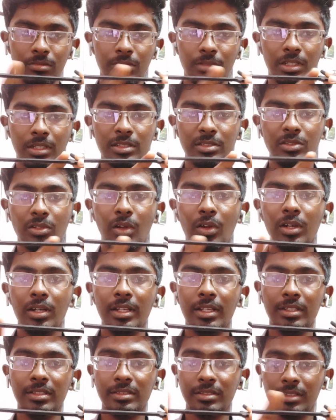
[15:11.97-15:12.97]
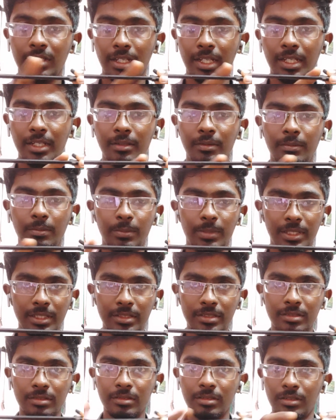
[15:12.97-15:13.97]
it is not a straight
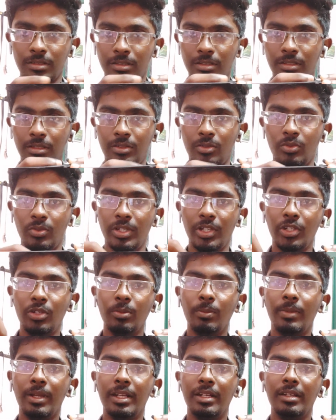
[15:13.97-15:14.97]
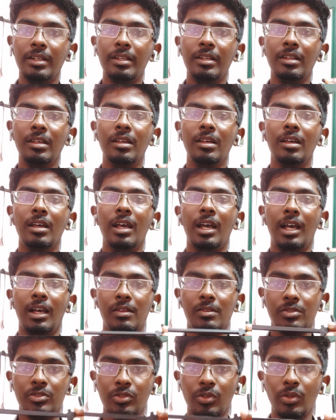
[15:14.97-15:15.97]
piece. You need to bend it.
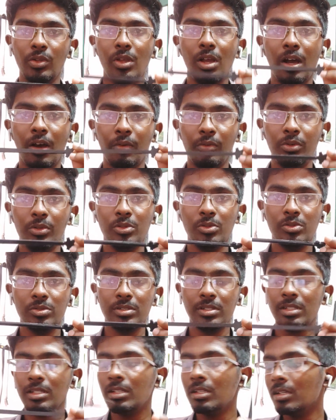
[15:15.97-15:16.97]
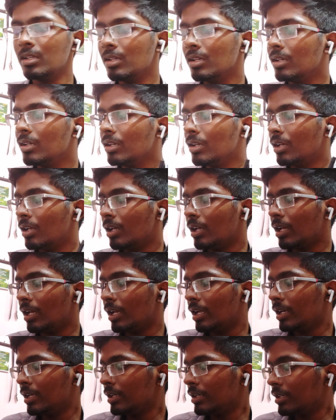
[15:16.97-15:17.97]
I will show you how to use it.
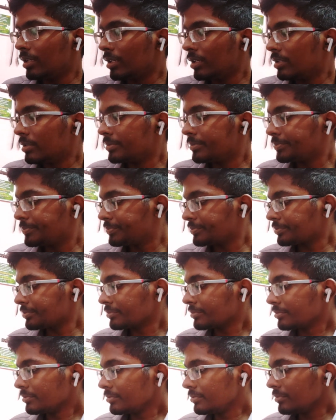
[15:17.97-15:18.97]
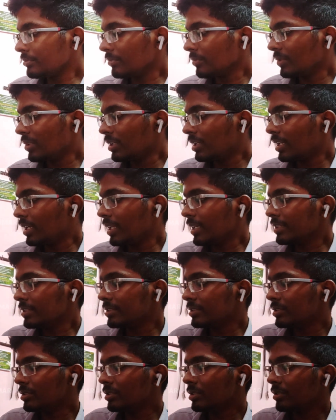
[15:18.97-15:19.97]
And the
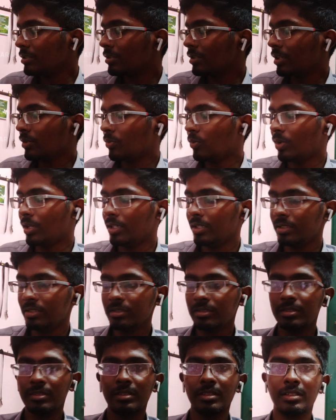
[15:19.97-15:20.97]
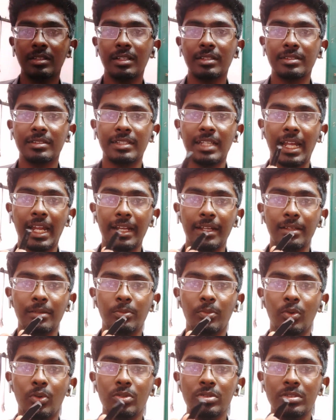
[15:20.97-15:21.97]
next one is the saddle
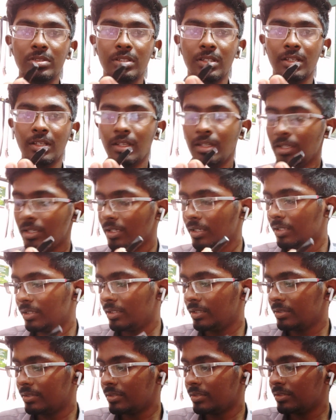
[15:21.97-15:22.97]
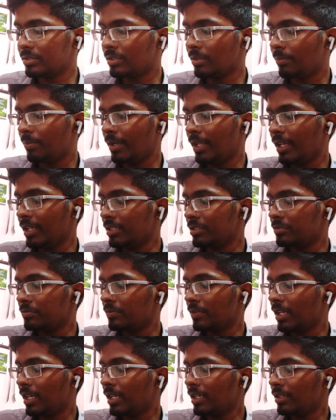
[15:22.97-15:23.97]
post. This is the place
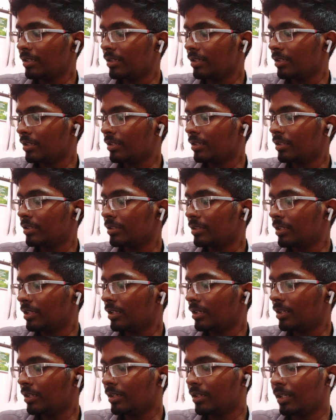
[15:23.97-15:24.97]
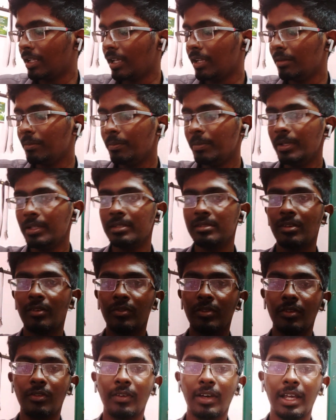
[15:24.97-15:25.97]
where the tailpiece of
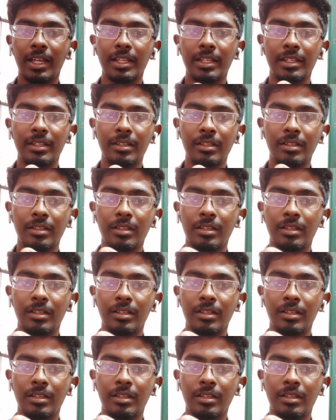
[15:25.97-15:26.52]
the violin